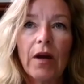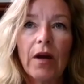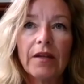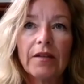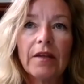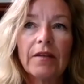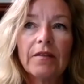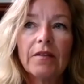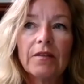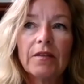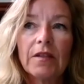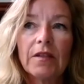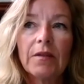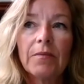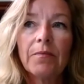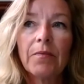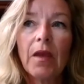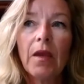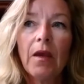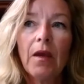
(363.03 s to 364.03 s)
identity.
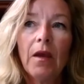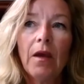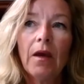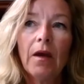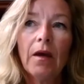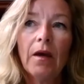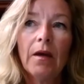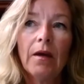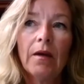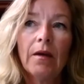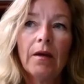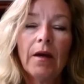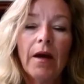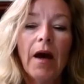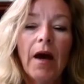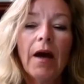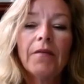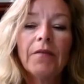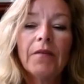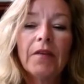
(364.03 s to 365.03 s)

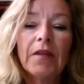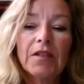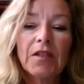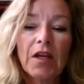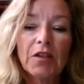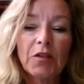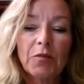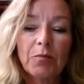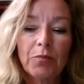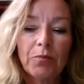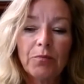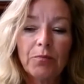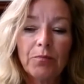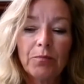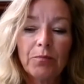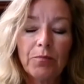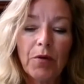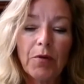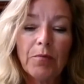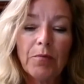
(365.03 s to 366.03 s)
And this has
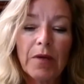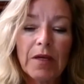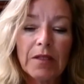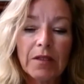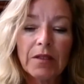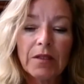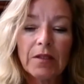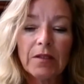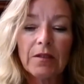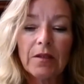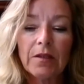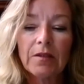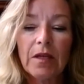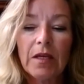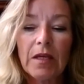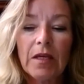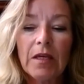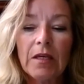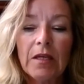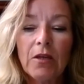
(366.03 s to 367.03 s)
permitted the
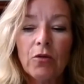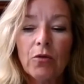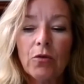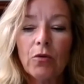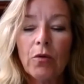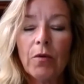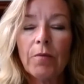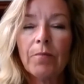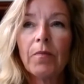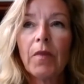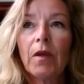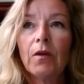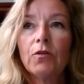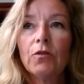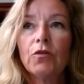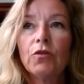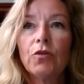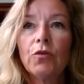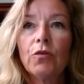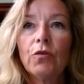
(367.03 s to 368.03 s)
EU
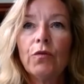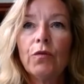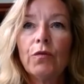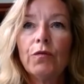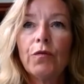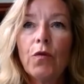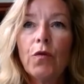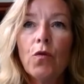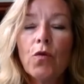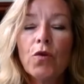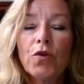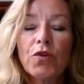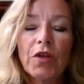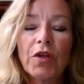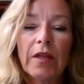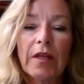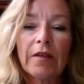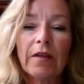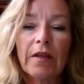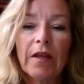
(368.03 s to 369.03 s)
to forge
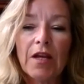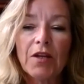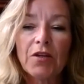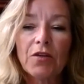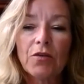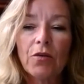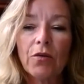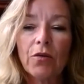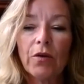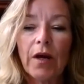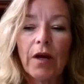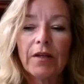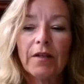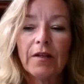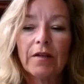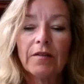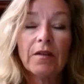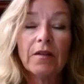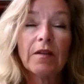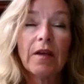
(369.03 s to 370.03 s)
an international
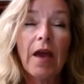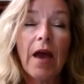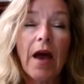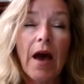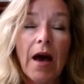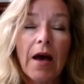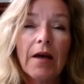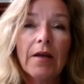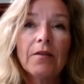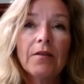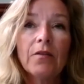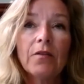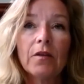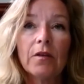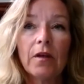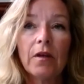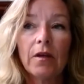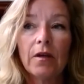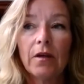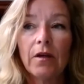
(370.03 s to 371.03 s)
identity and
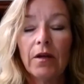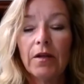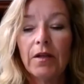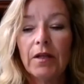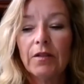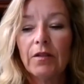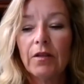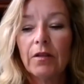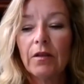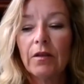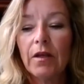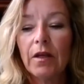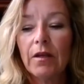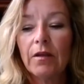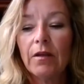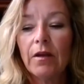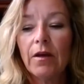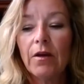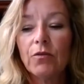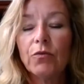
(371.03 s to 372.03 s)

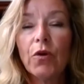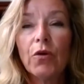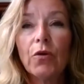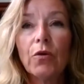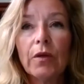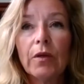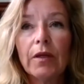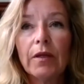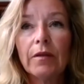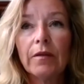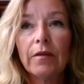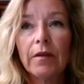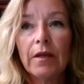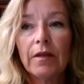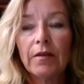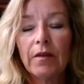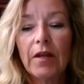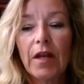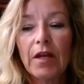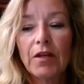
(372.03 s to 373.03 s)
a role in the
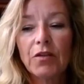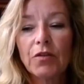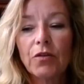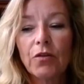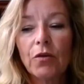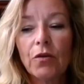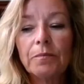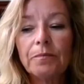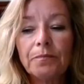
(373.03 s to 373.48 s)
international